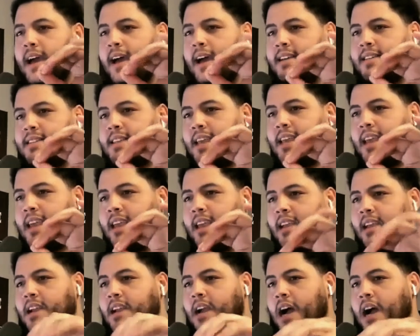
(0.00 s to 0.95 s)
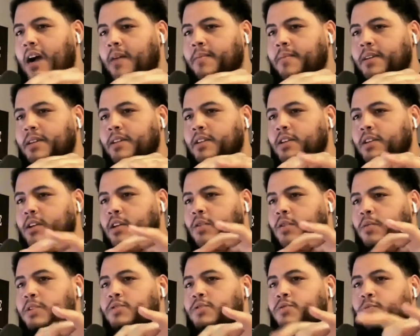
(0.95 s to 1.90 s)
as a common,
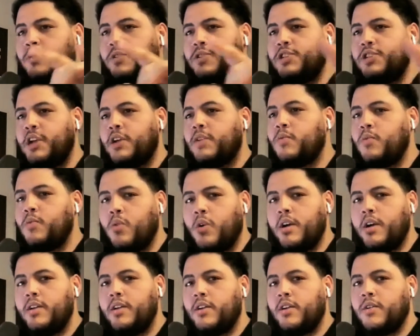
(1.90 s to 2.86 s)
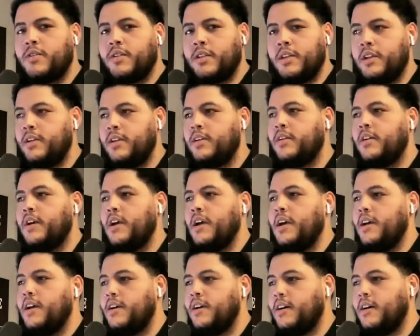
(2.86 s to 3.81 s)
we shared one earlier,
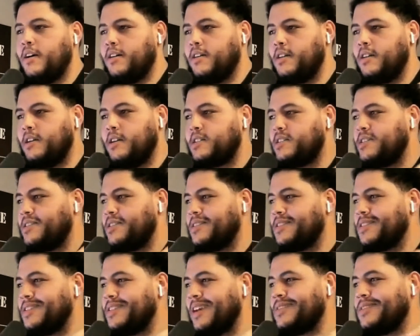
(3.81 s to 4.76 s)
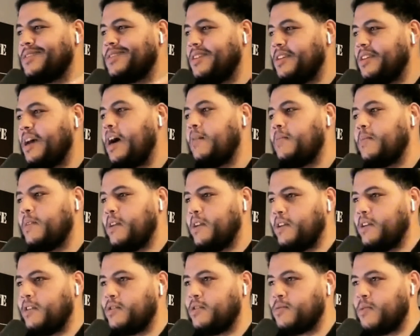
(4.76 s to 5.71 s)
a success
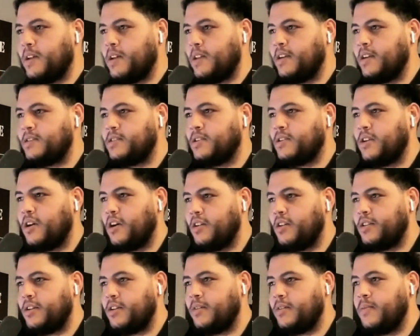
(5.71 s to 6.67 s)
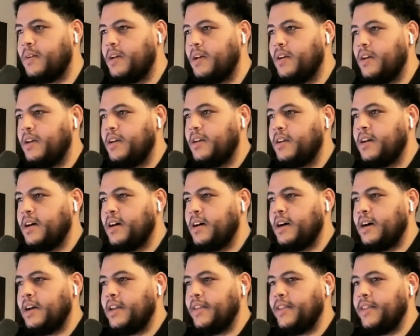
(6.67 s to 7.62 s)
denominator is what I like to call them.
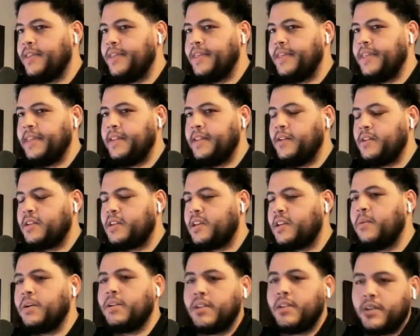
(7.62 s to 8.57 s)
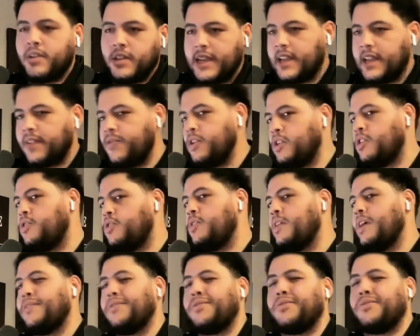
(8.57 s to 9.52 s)
Some of the, like, if you could do
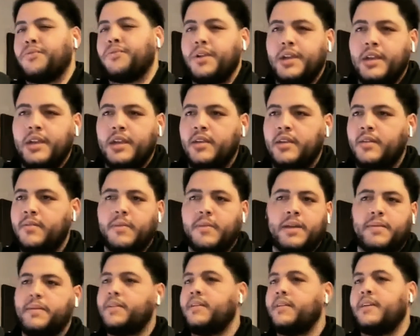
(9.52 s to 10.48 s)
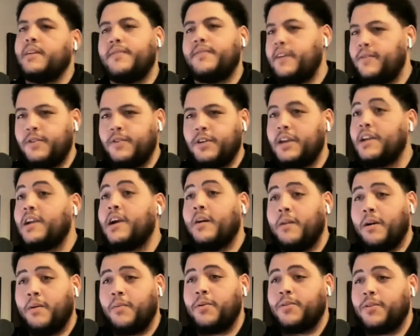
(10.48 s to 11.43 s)
like three, maybe if you can
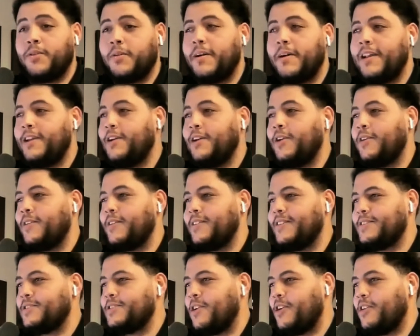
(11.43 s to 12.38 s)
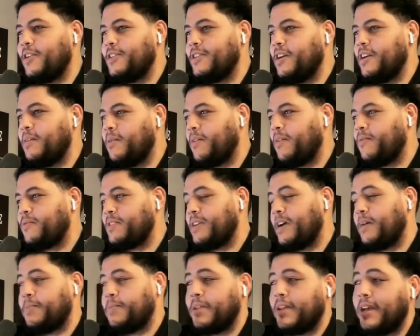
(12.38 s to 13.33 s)
come up with them, I know it's hard to come off the
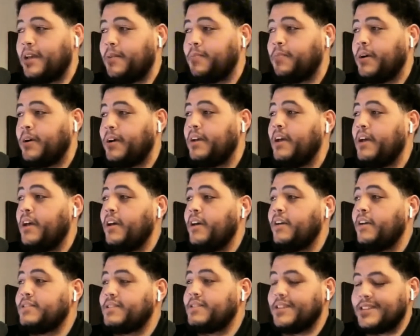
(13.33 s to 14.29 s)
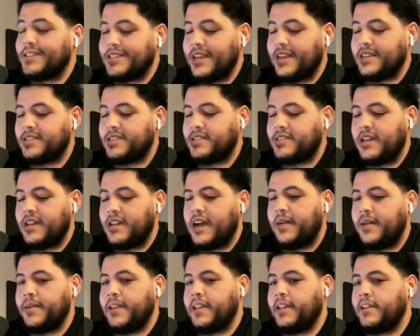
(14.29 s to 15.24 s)
top of the head, but success
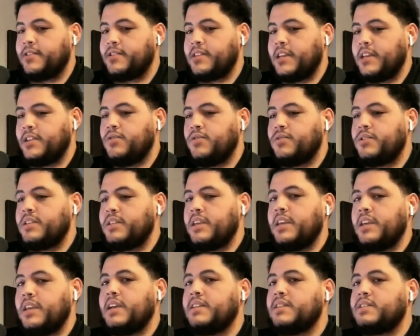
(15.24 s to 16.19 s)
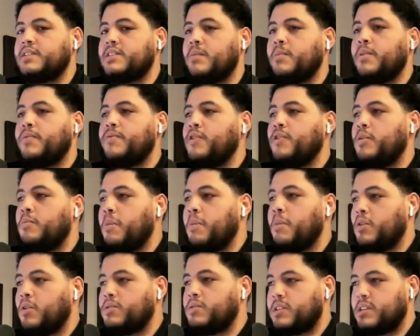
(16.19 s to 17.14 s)
denominators that you see in some of your
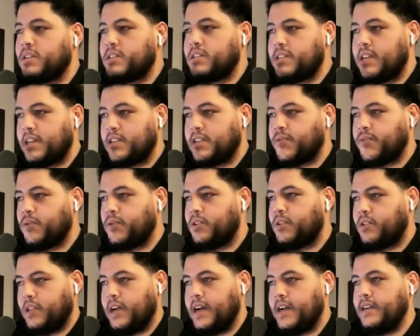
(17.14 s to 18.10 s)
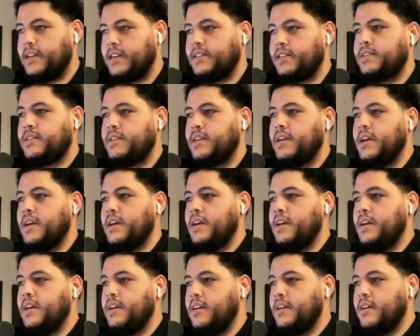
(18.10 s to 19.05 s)
most successful clients.
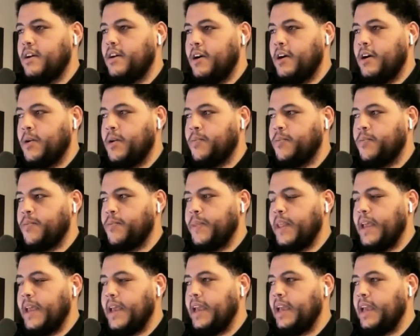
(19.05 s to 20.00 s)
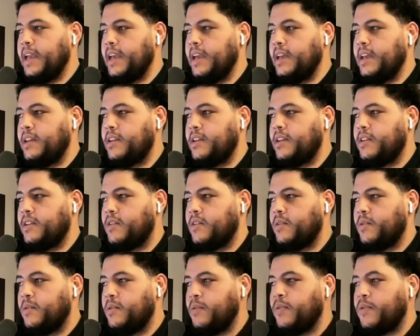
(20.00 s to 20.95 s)
And
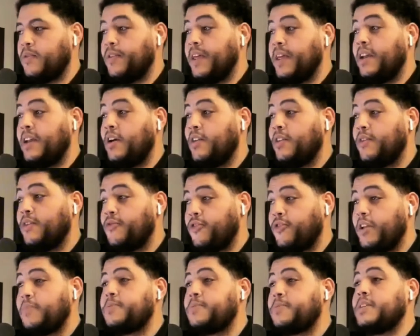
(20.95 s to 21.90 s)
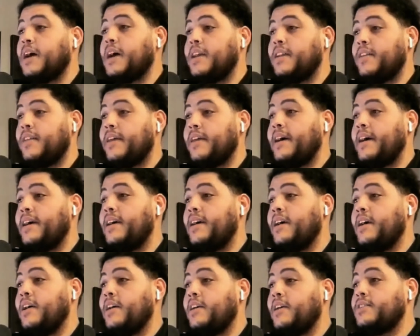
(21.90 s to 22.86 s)
then on the flip side of that,
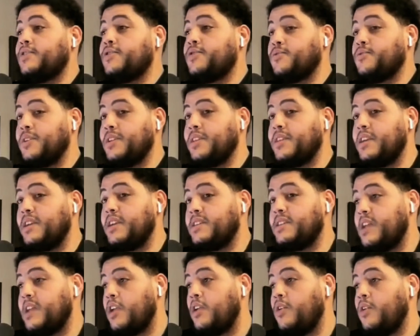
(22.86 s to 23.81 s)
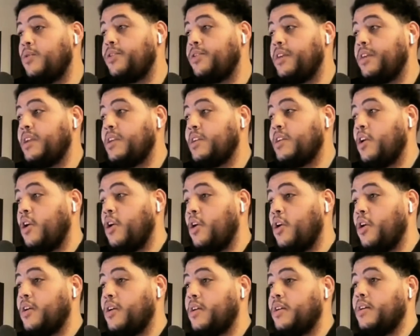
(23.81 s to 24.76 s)
three things that you think
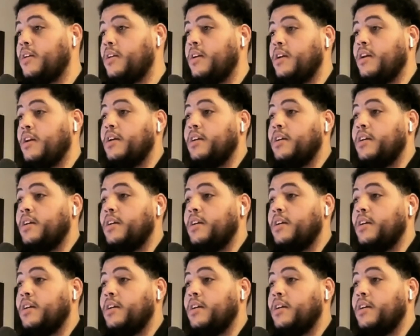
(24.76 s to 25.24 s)
are